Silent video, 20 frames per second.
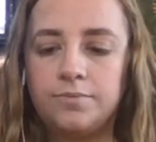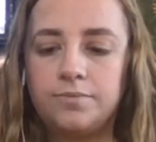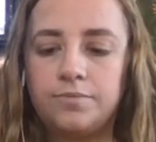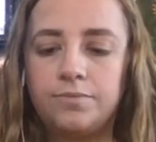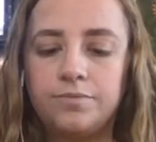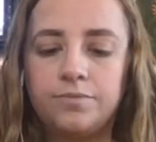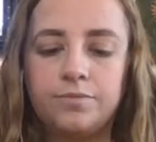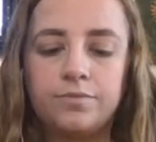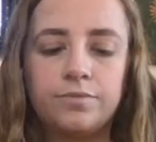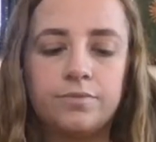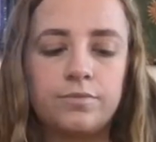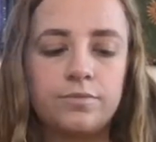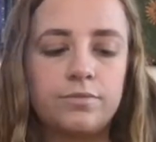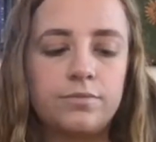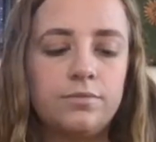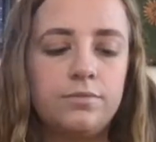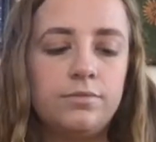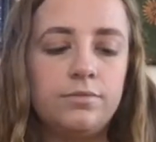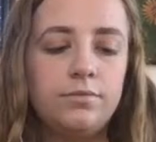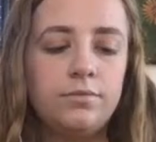
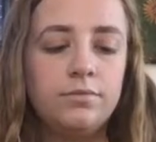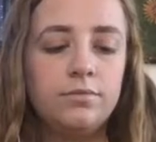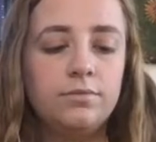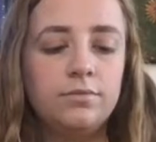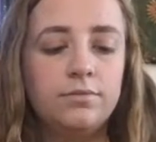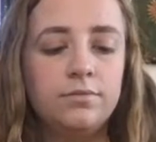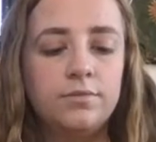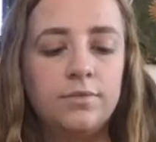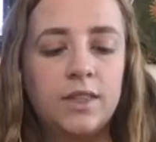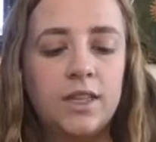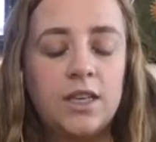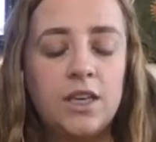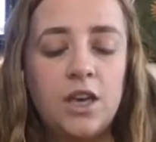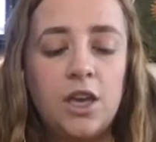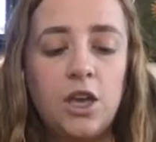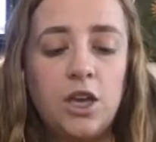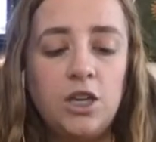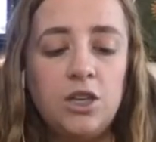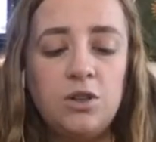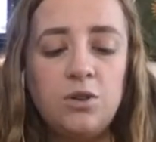
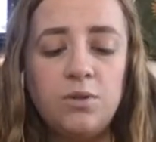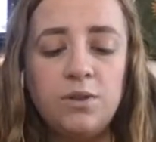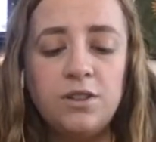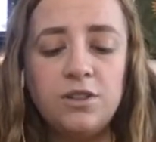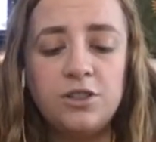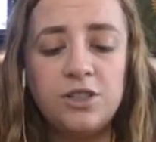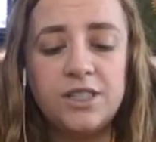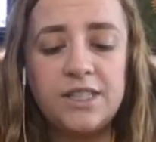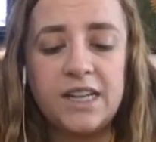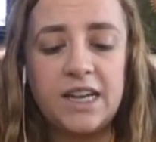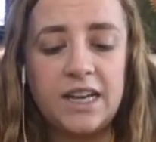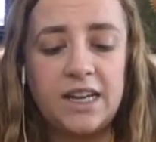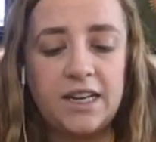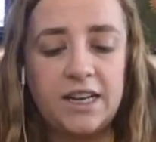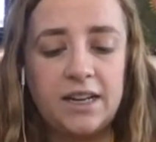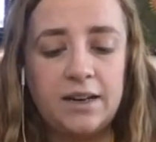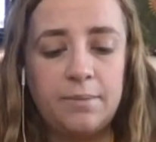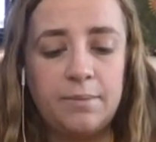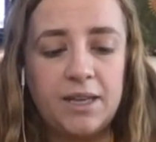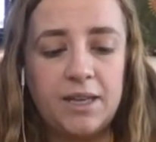You don't understand,
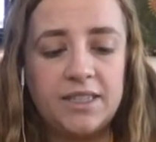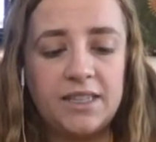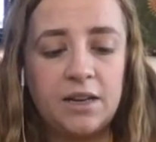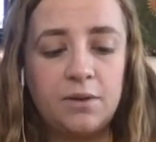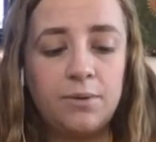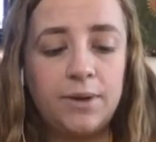Annabeth said.